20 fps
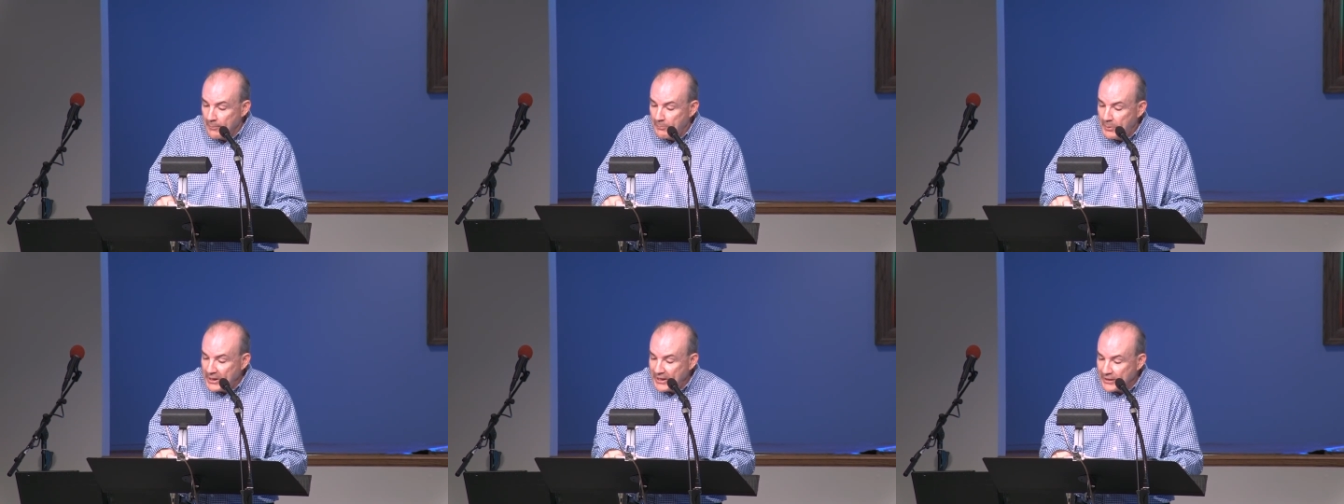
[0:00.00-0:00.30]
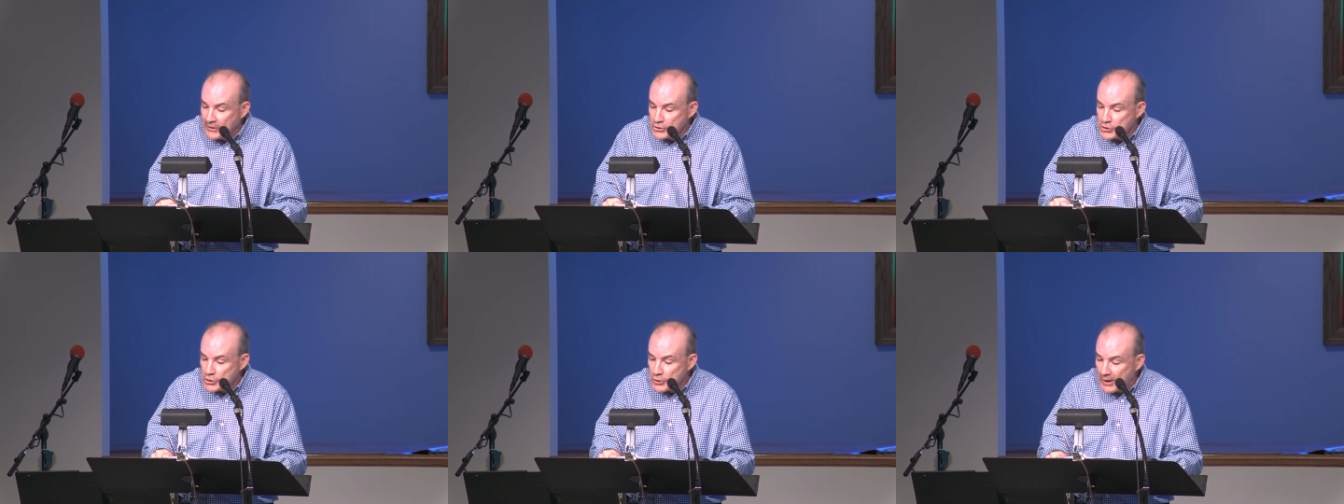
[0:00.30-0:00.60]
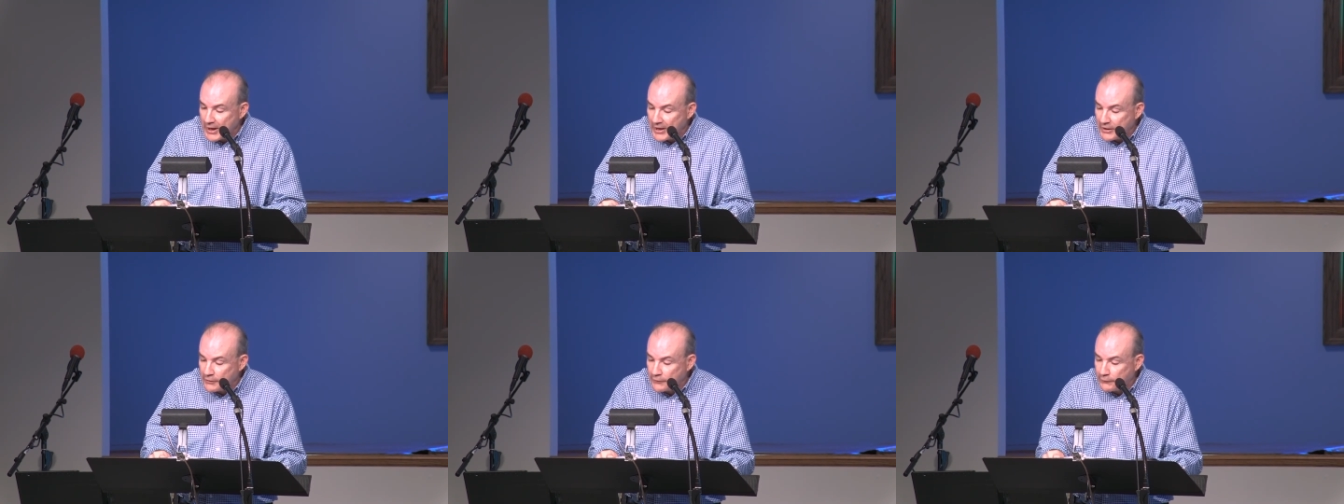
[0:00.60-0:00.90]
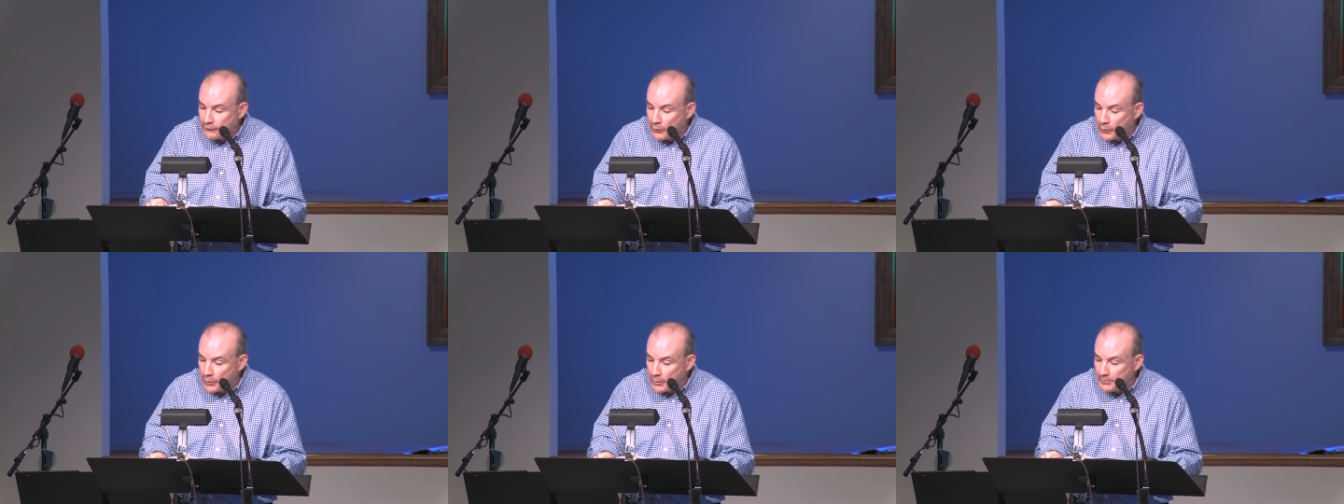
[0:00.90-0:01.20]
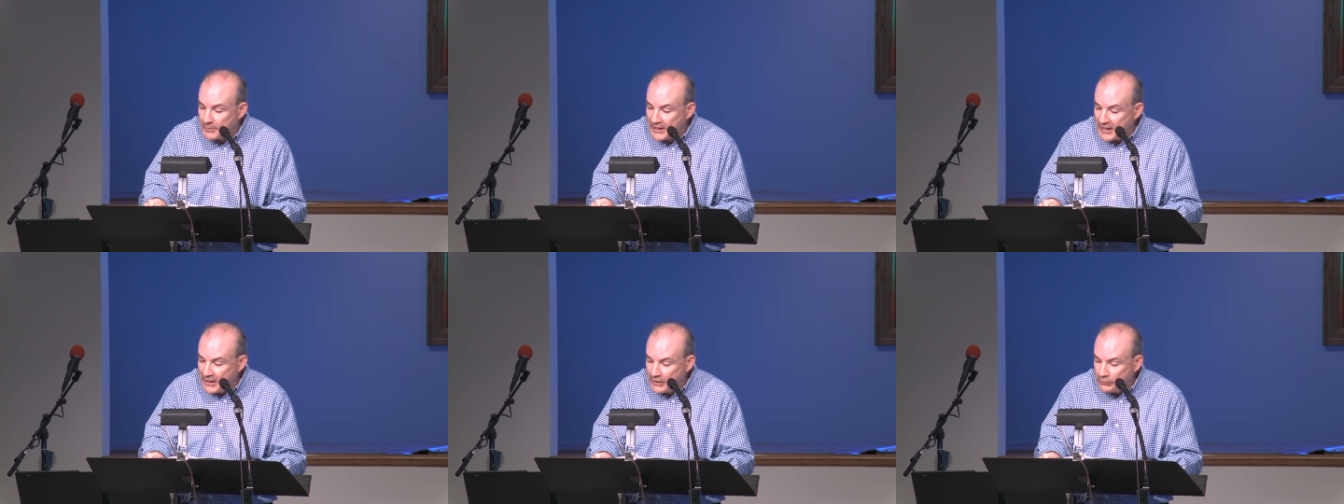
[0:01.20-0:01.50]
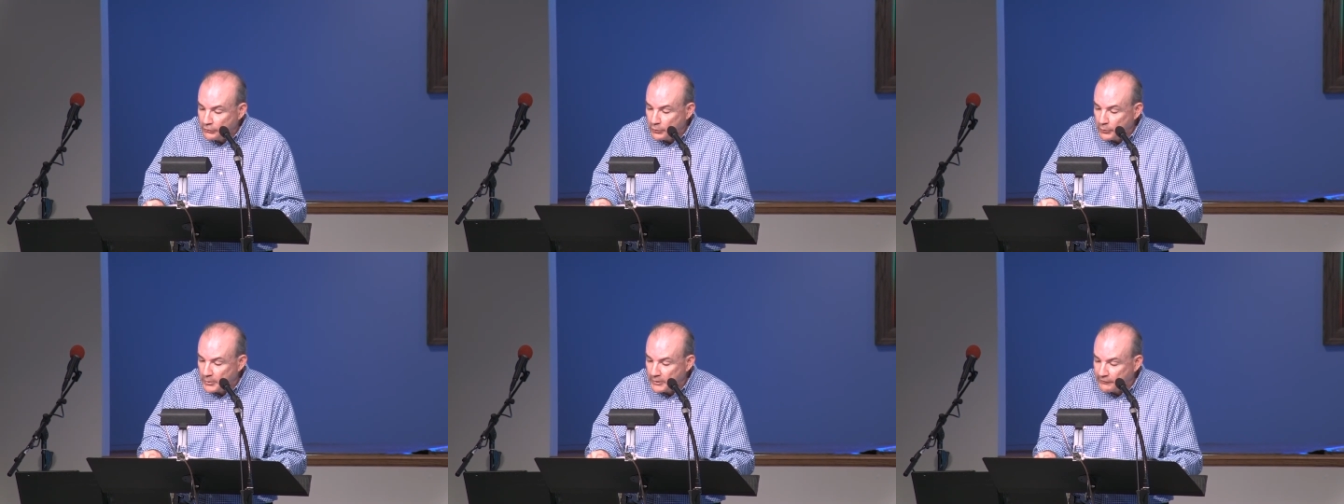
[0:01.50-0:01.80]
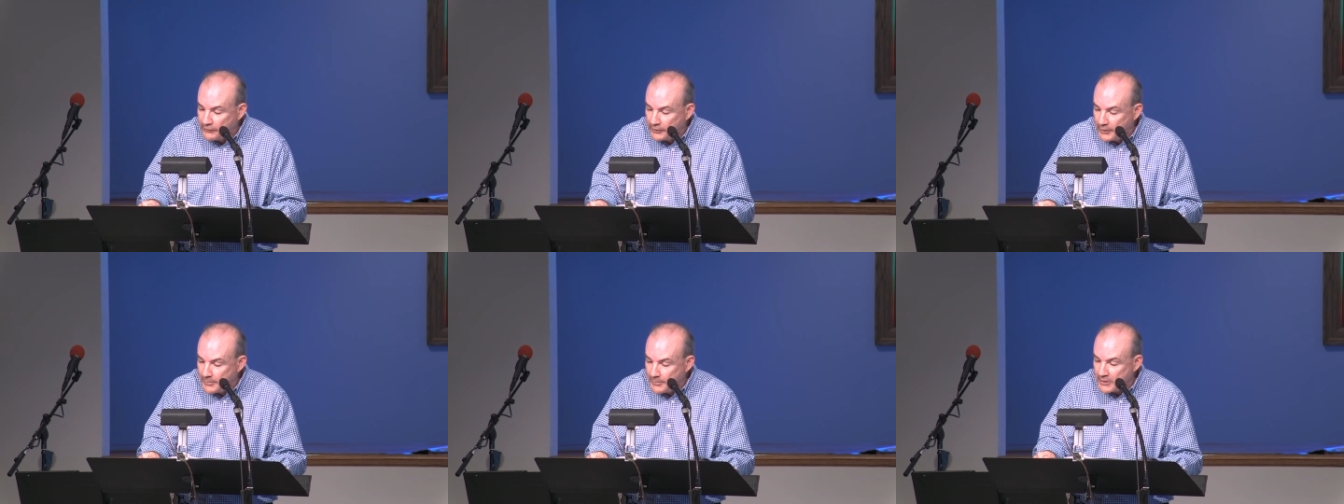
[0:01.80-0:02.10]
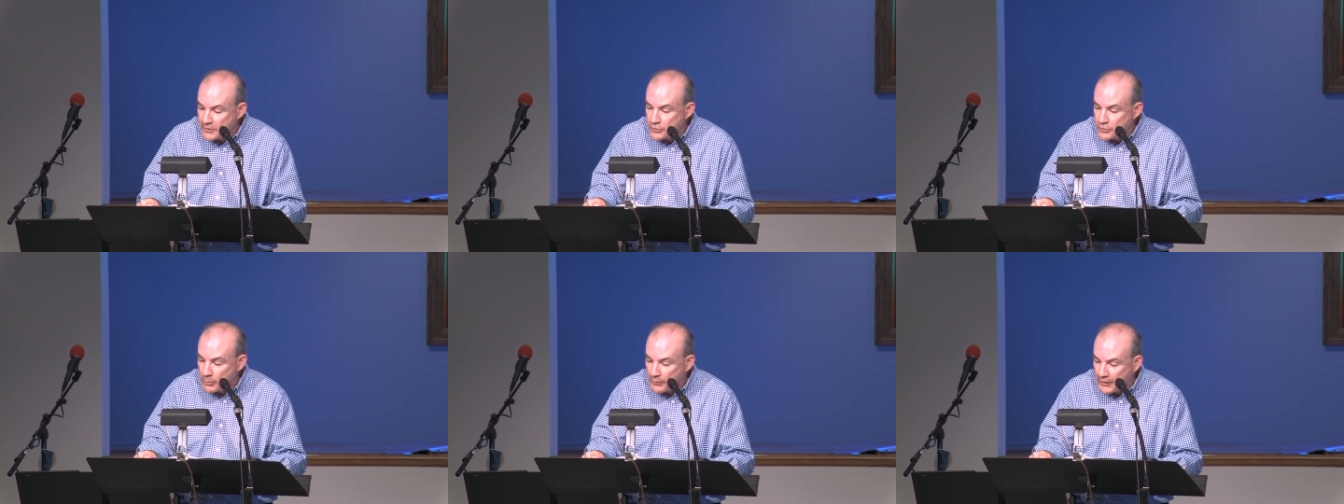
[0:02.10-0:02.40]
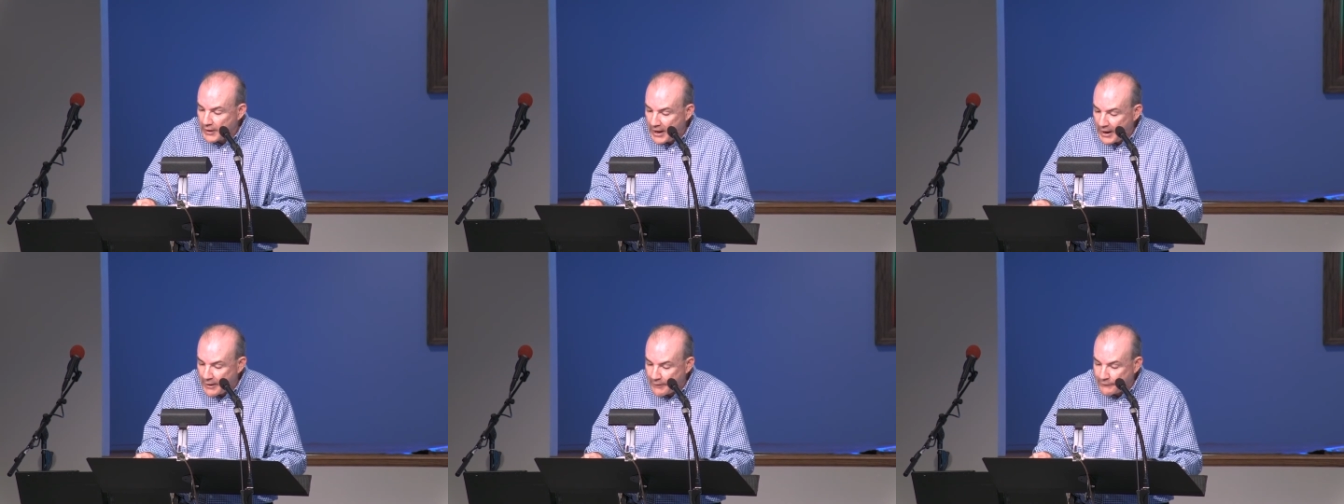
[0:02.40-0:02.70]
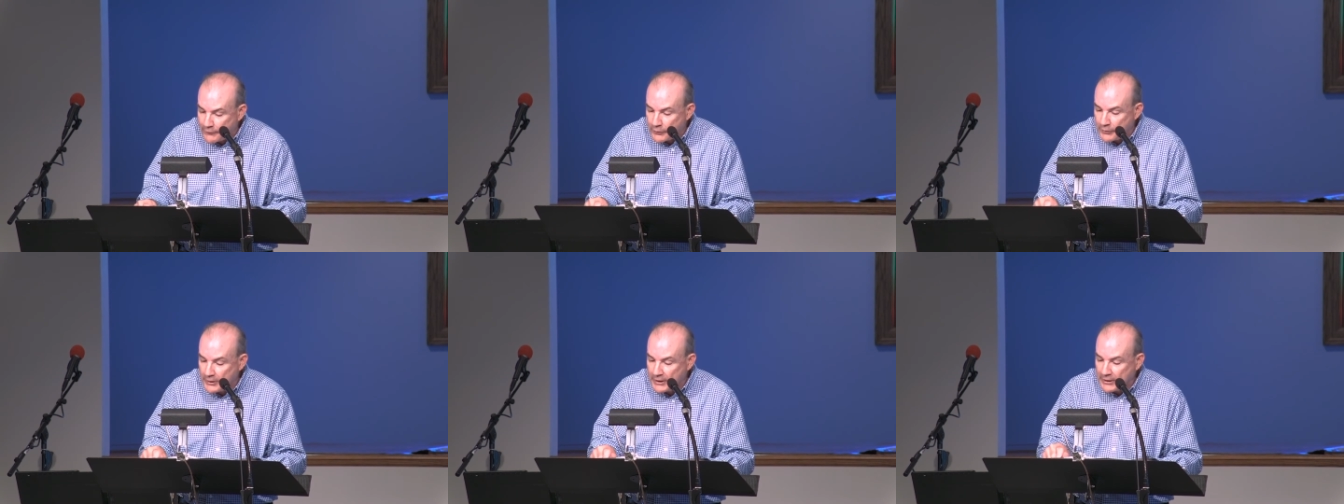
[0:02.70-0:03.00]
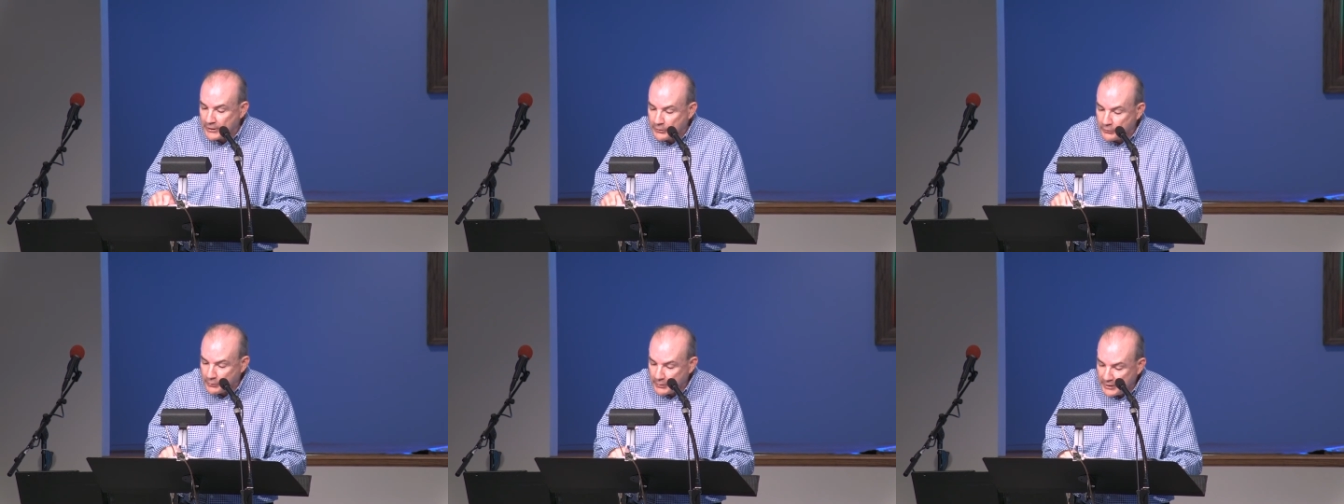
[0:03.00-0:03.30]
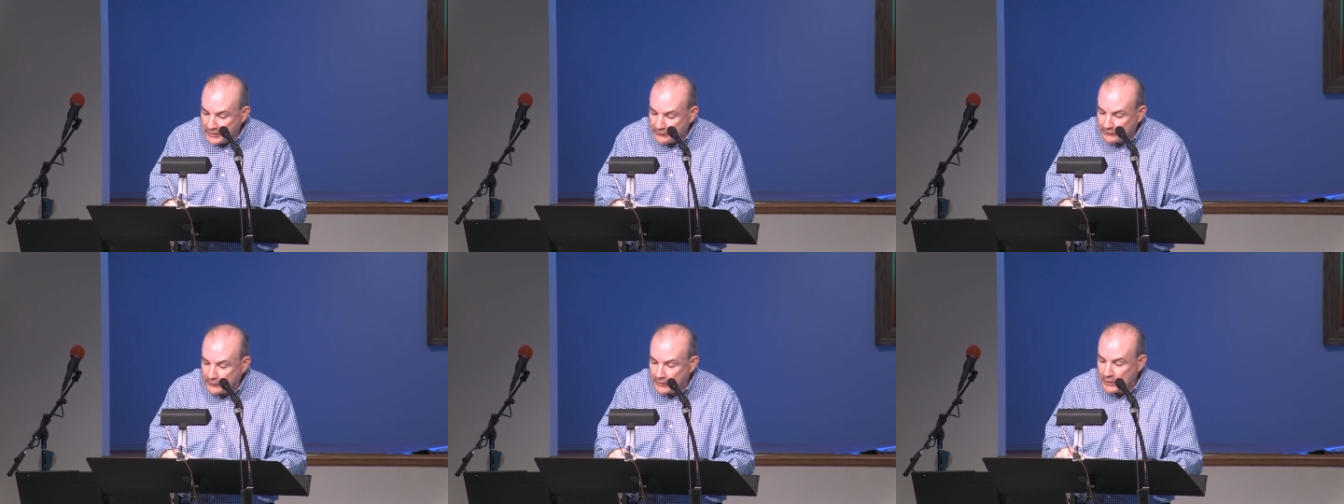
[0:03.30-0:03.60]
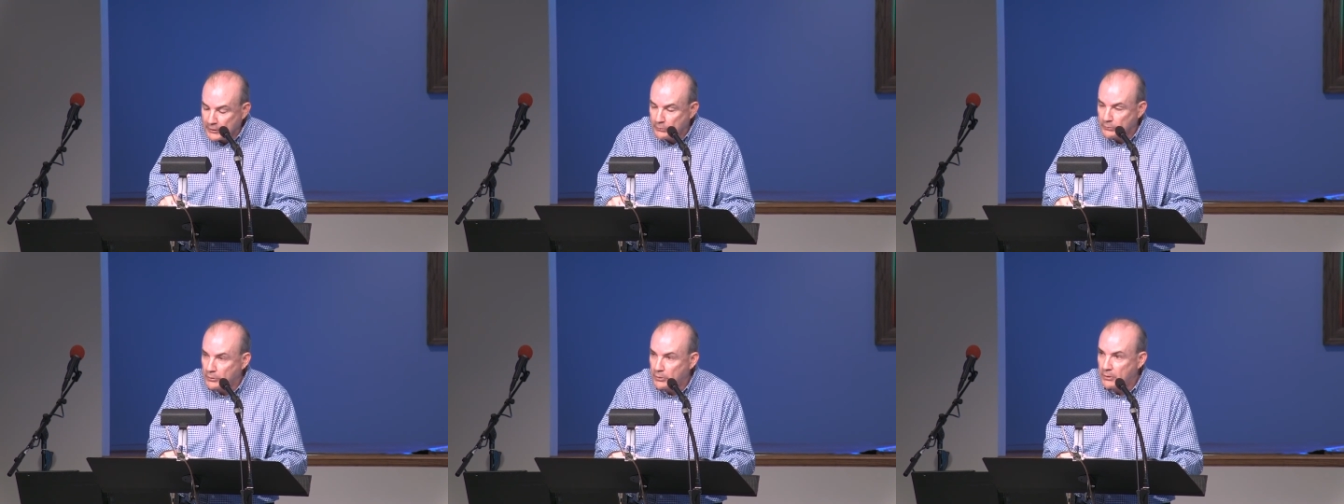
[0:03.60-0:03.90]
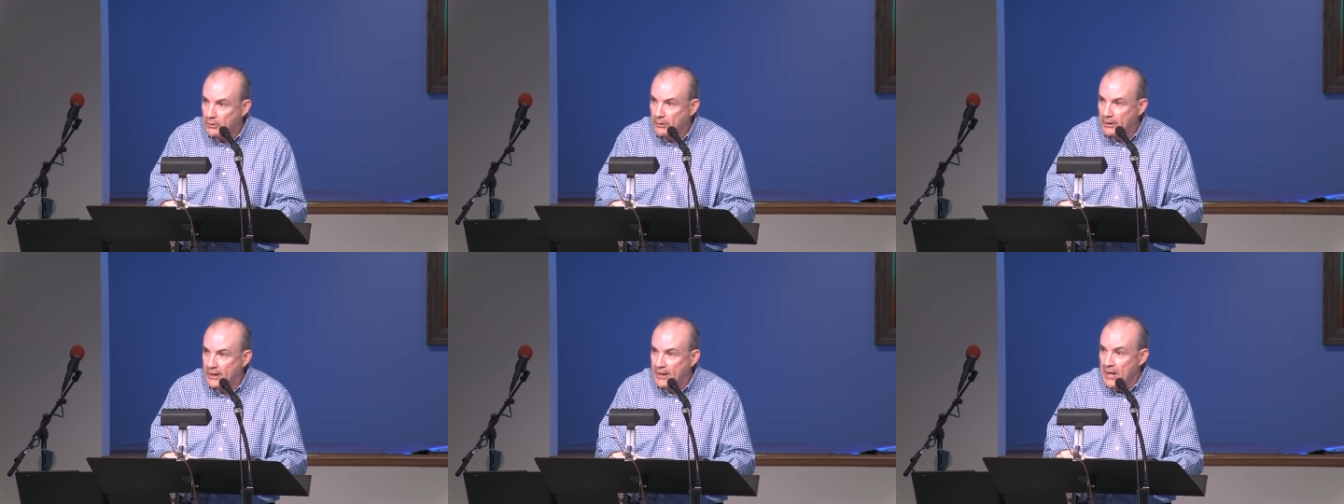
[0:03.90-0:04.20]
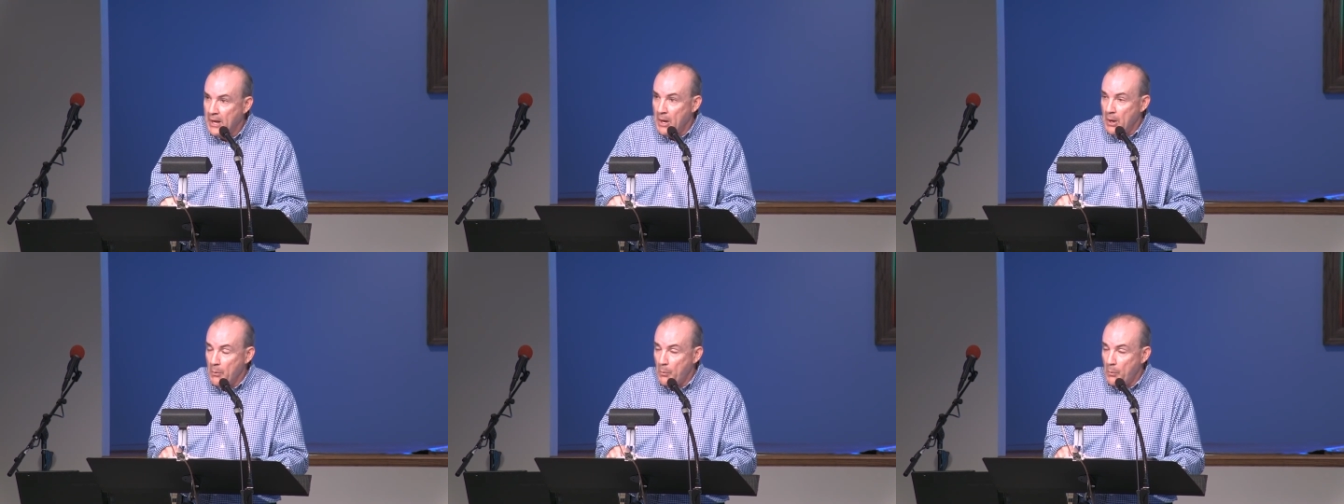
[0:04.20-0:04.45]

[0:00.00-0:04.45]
being transformed into his image with ever increasing glory.